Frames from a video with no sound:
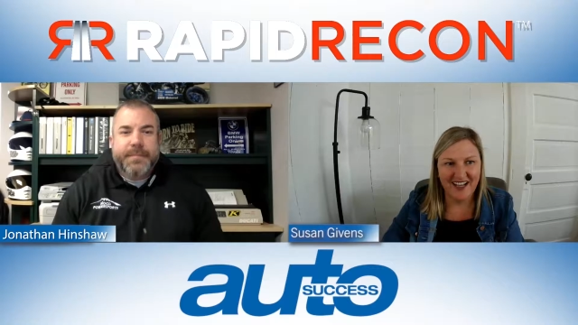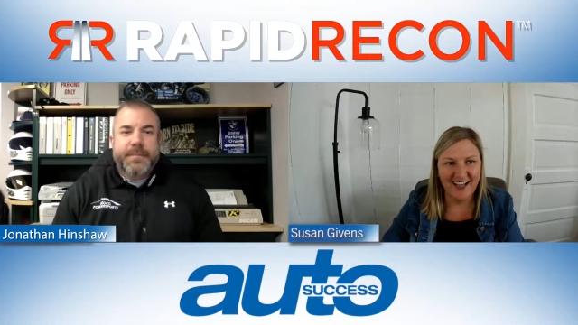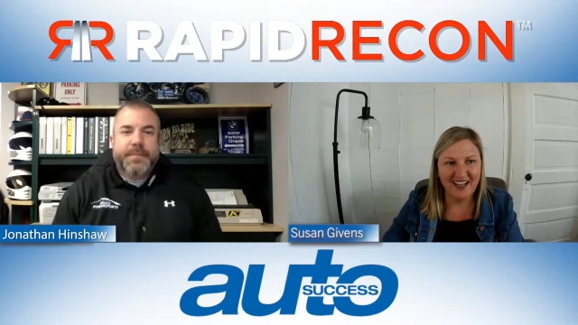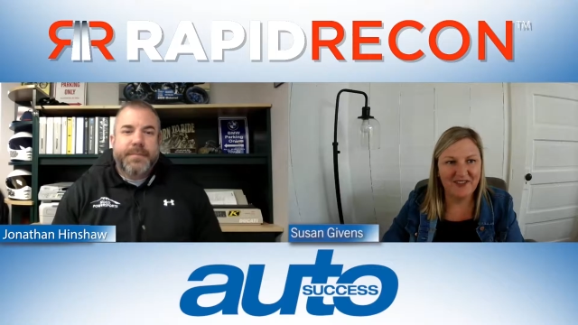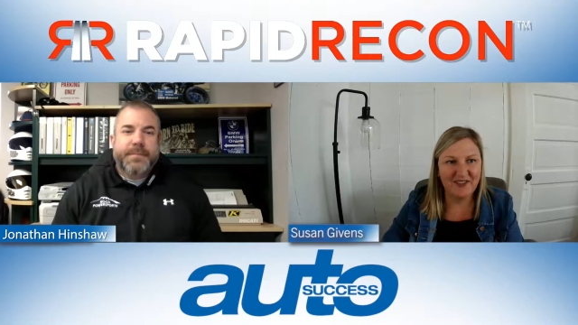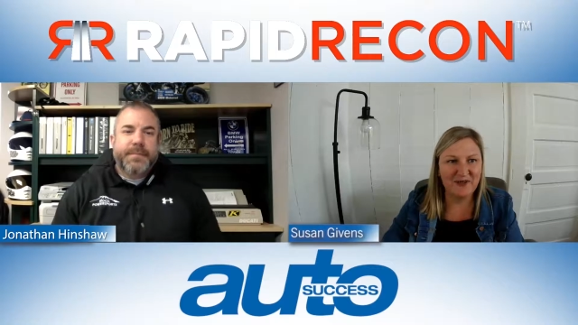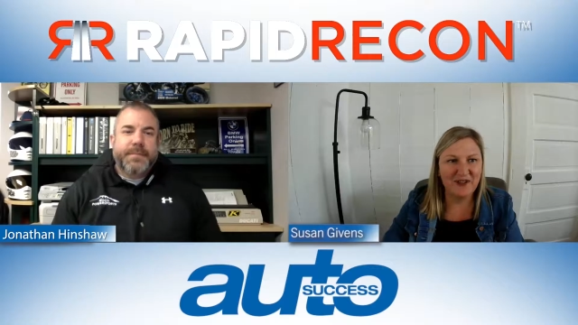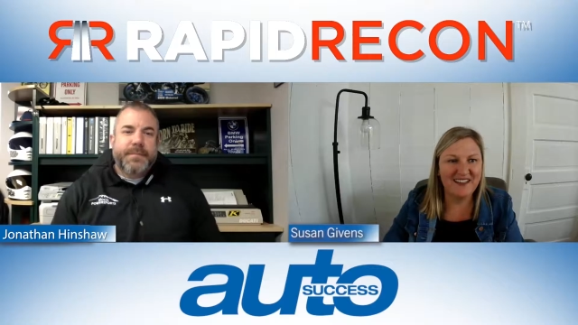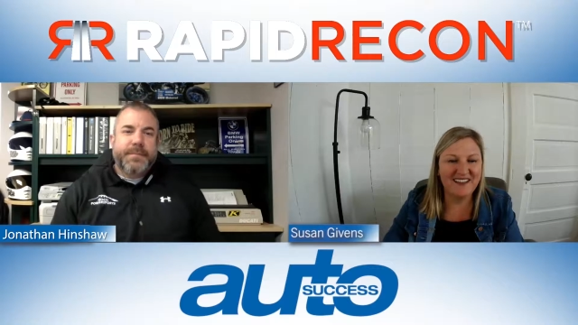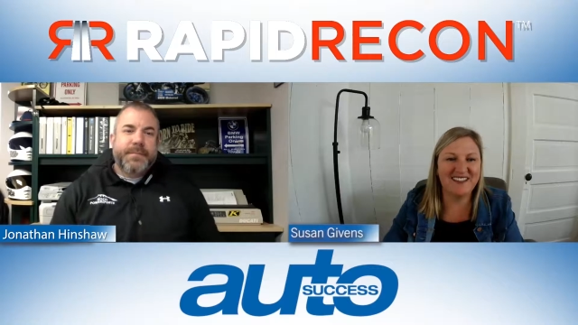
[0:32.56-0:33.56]
Speaker 1: Hi,
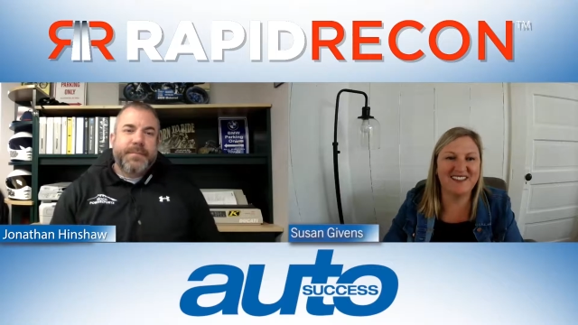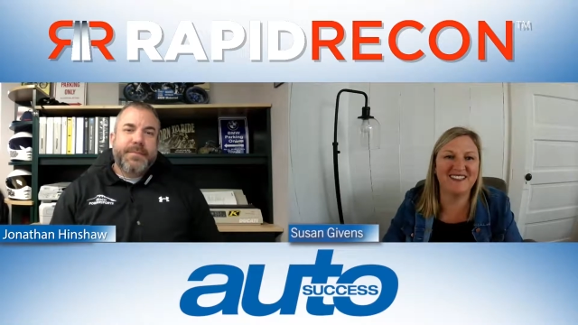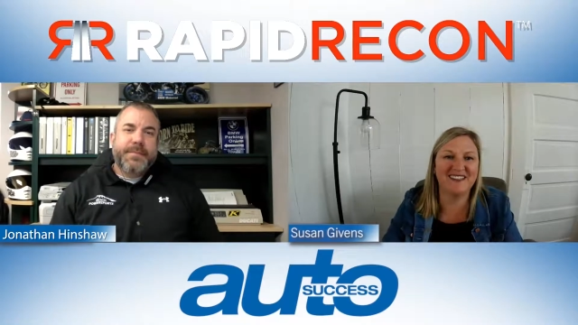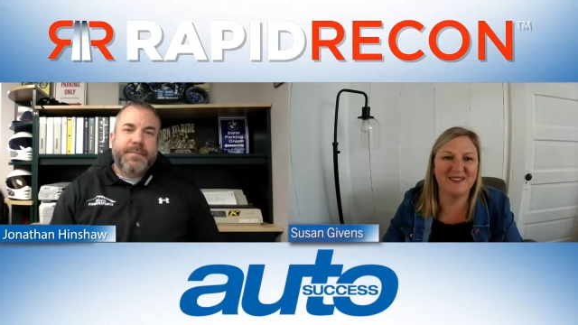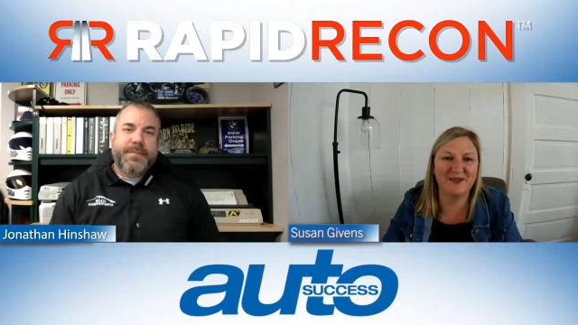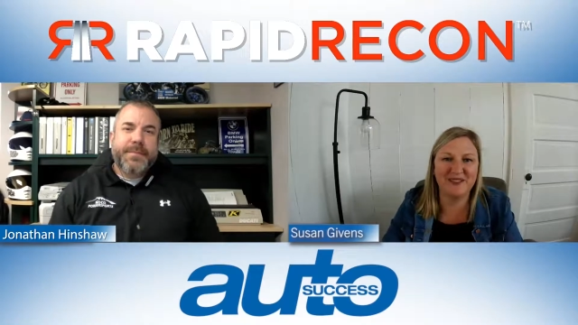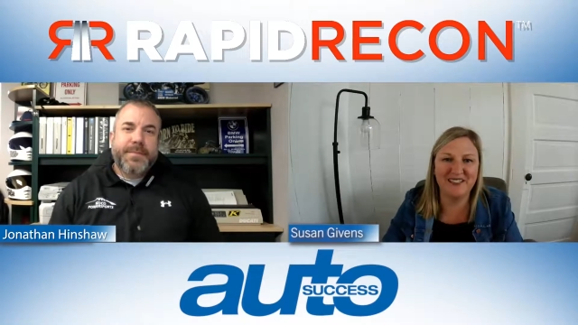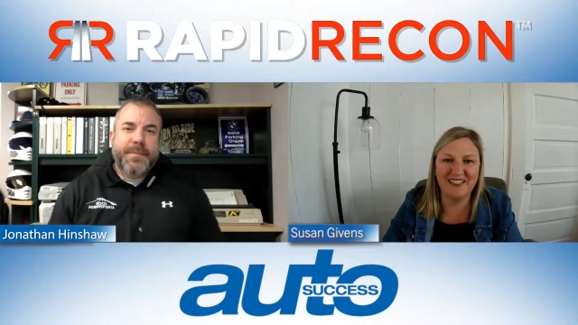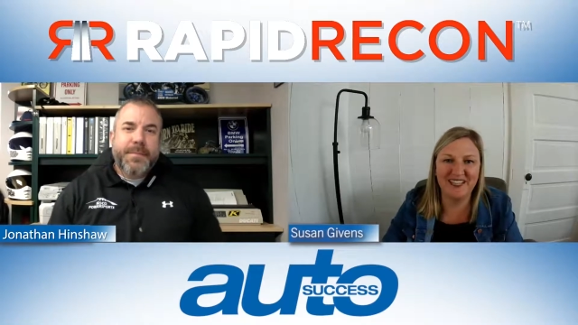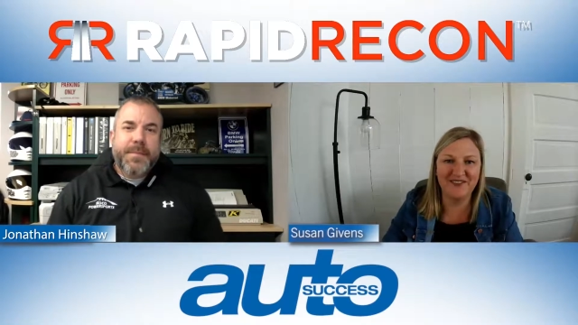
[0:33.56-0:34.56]
everyone. This is
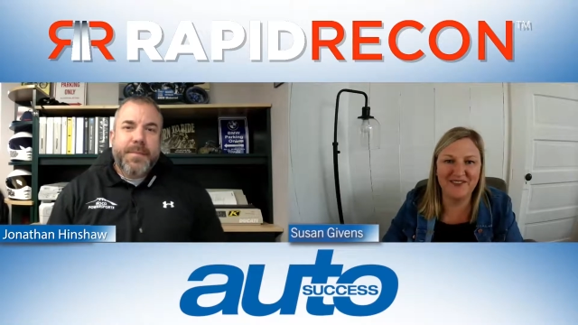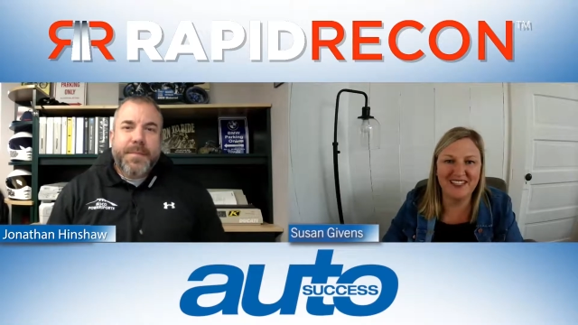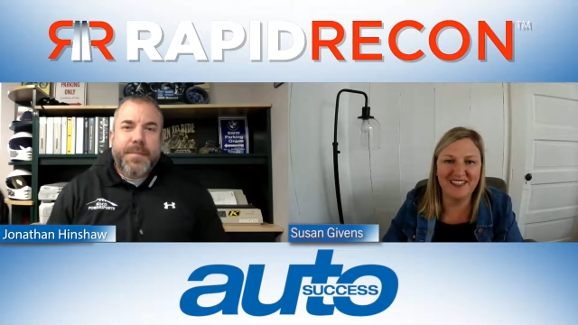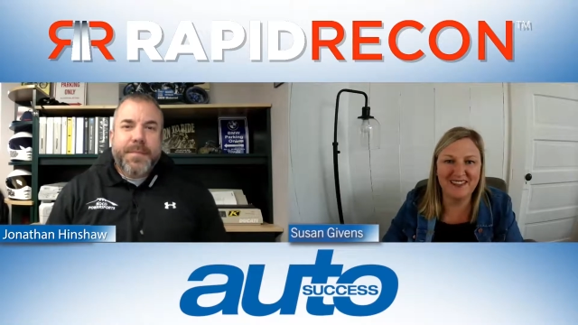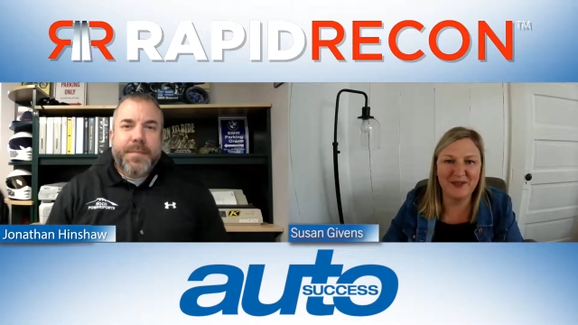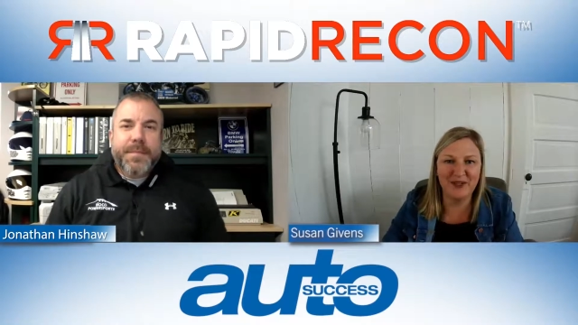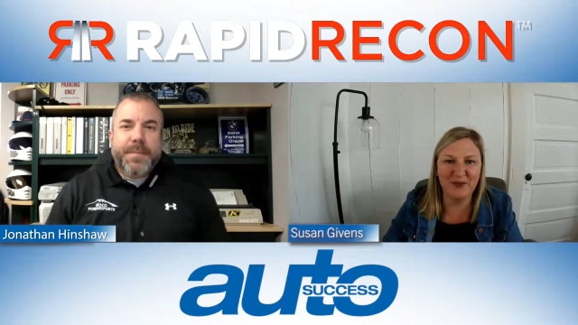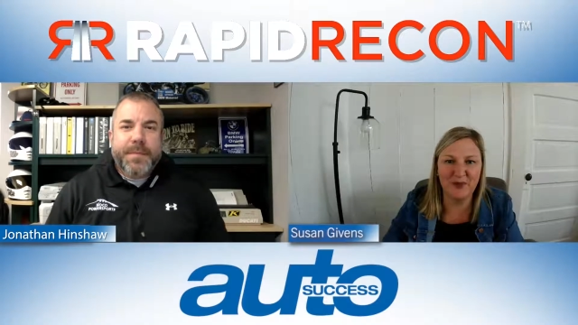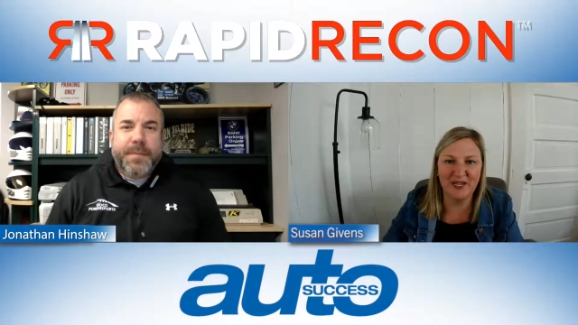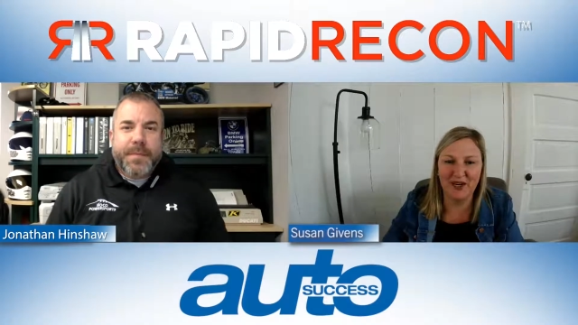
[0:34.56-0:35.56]
Susan Givens,
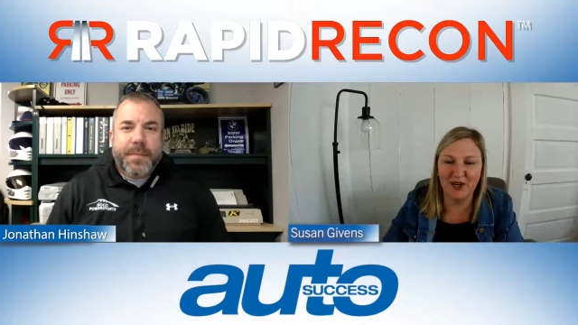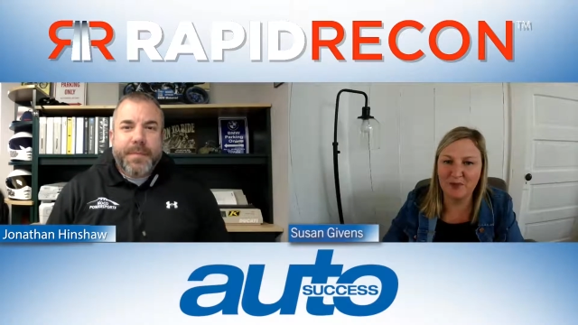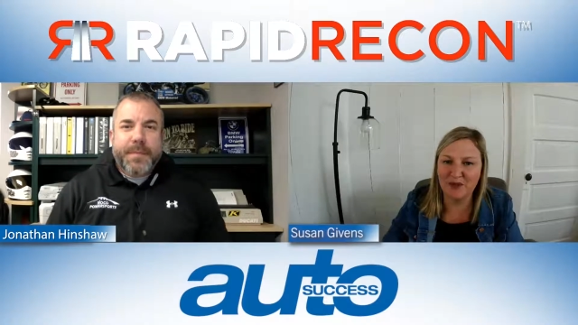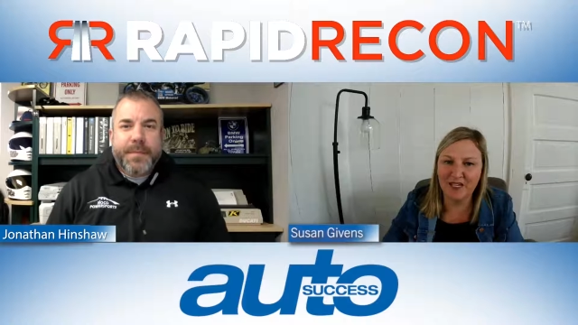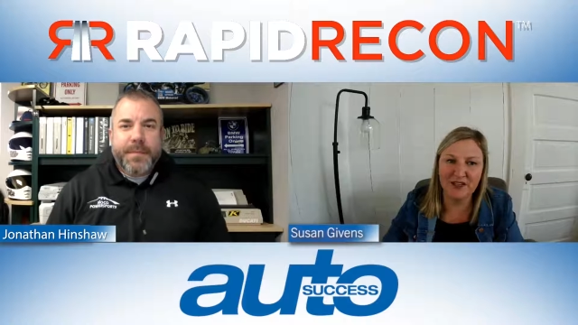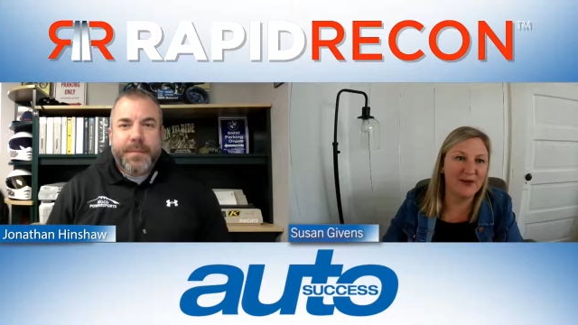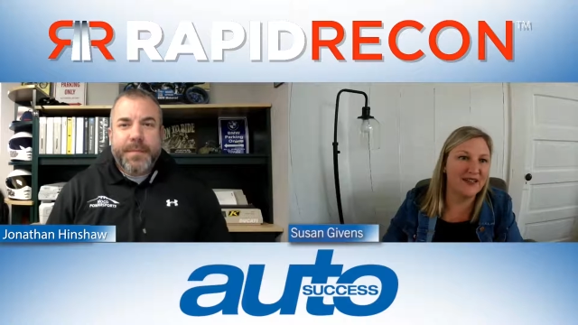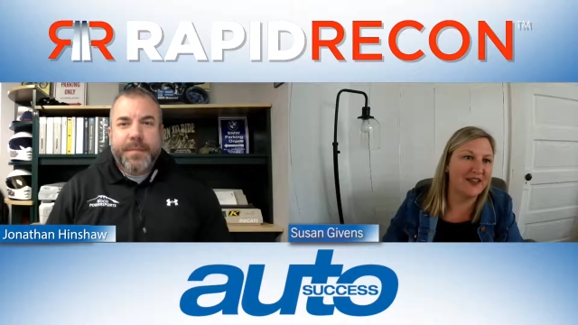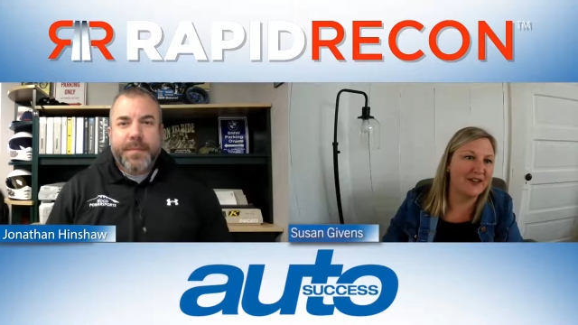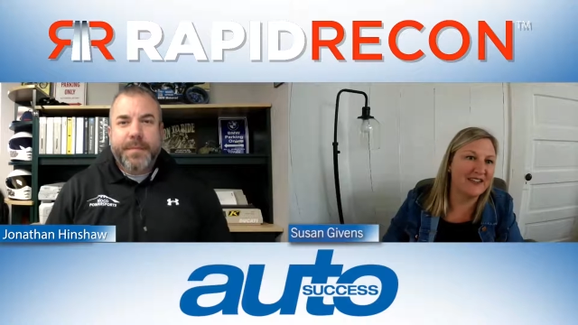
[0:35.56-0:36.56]
and we are bringing you
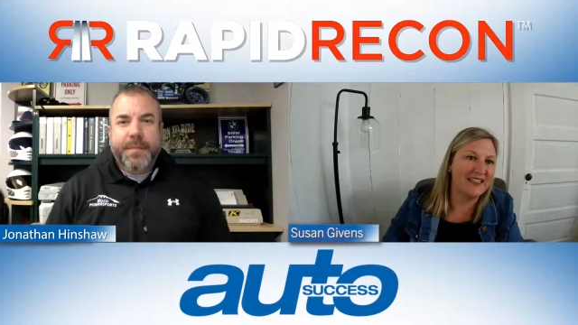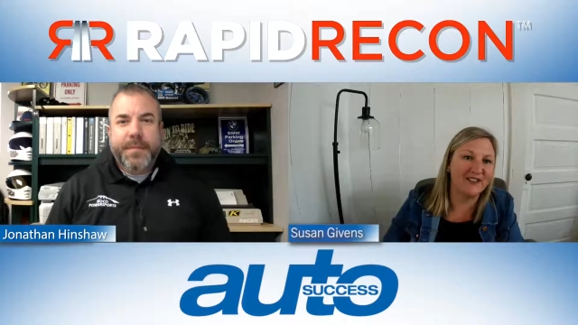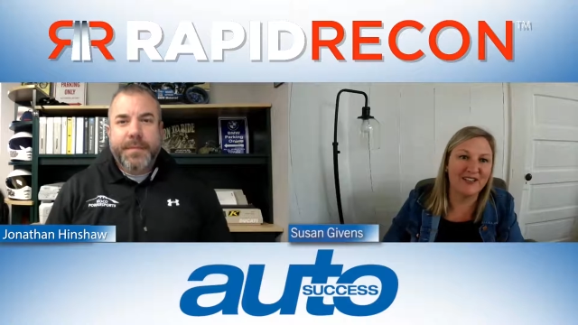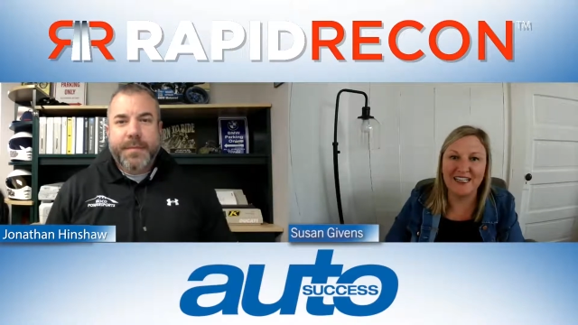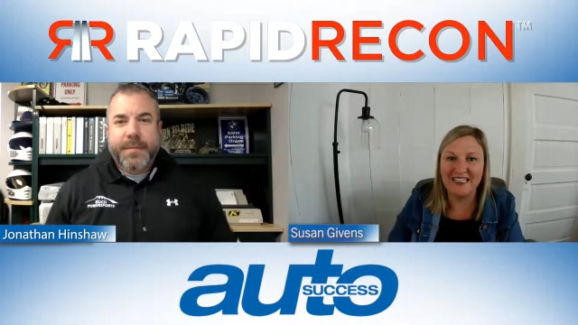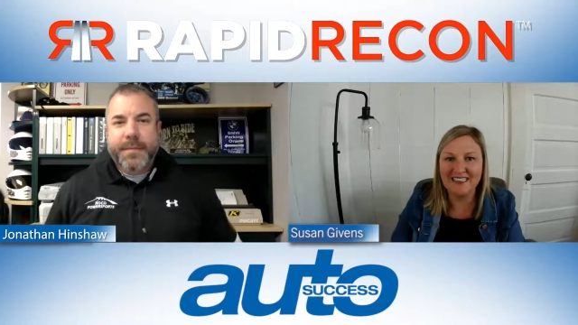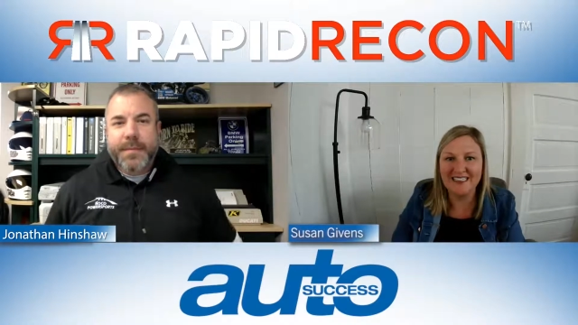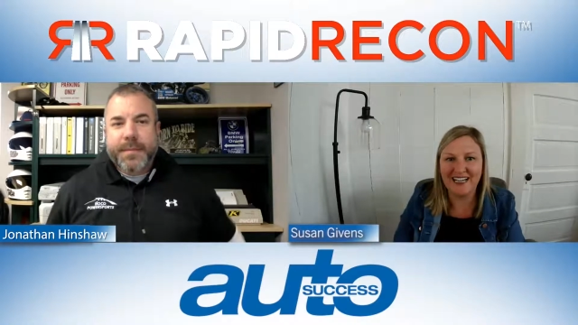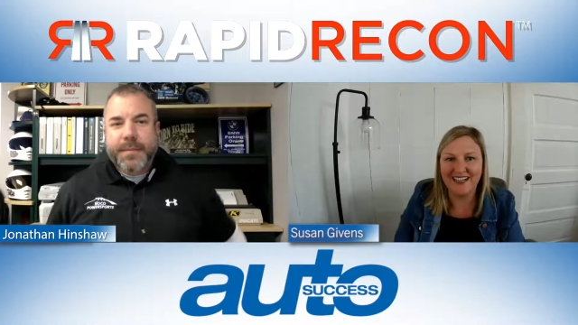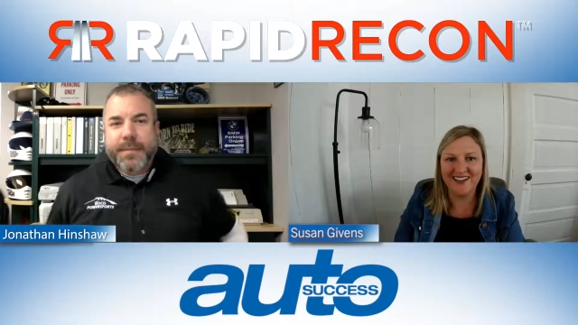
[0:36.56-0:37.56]
another Dealer
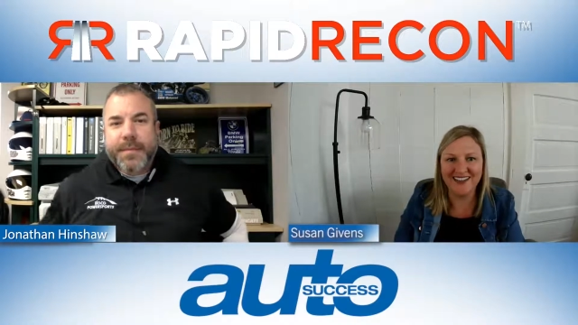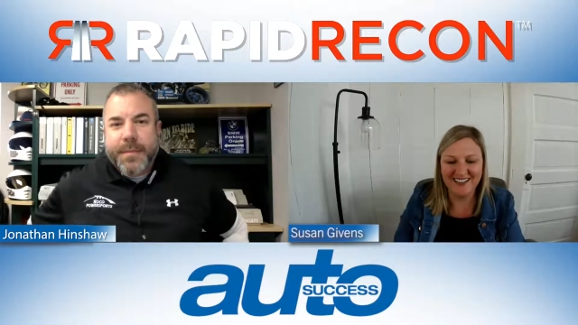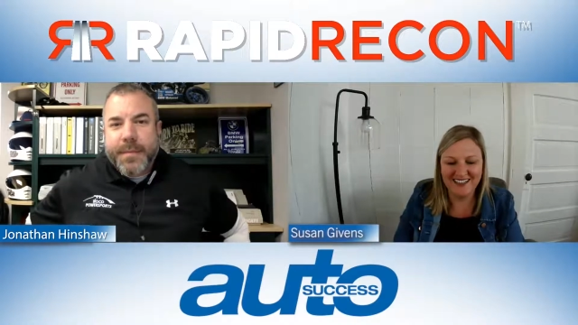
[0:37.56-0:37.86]
Insider.